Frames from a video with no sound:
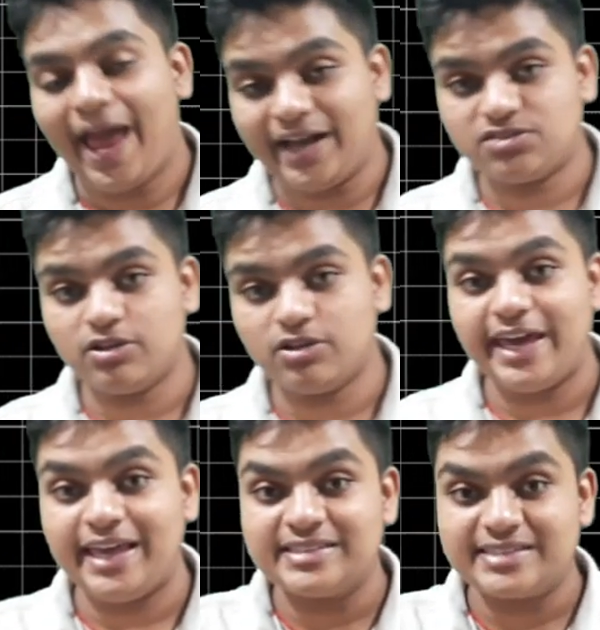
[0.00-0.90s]

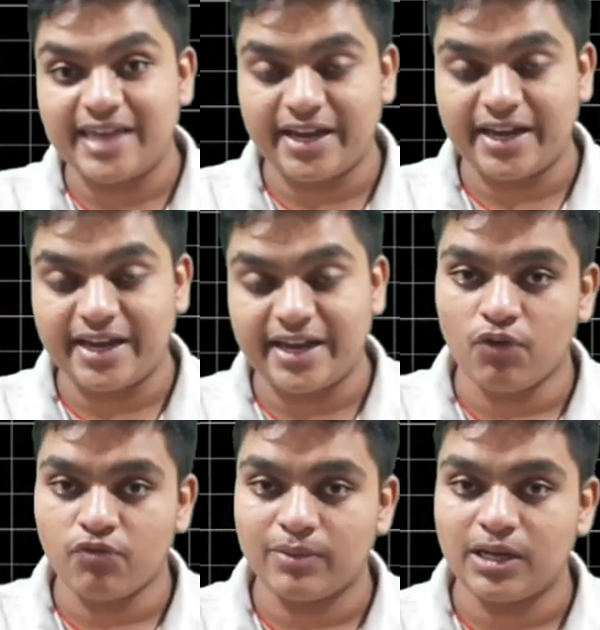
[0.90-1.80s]
Actually, ejection
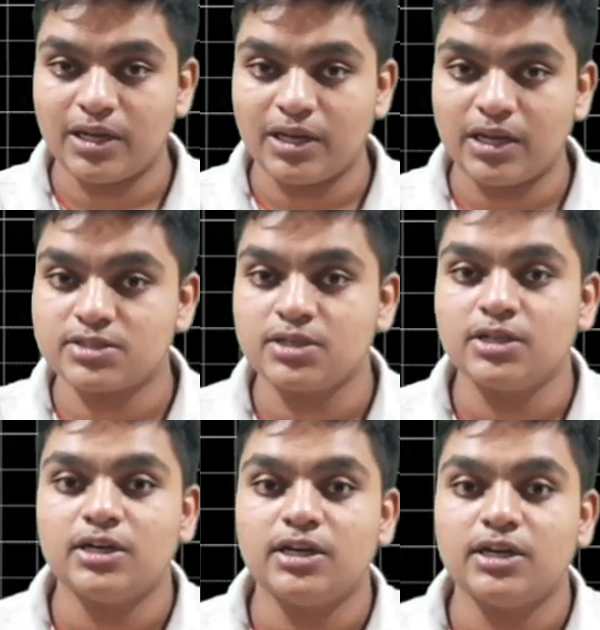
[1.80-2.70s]
of milk is
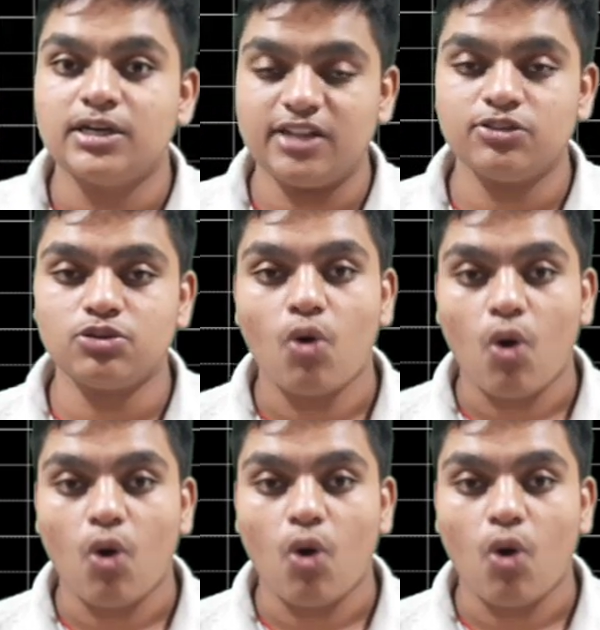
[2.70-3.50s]
done through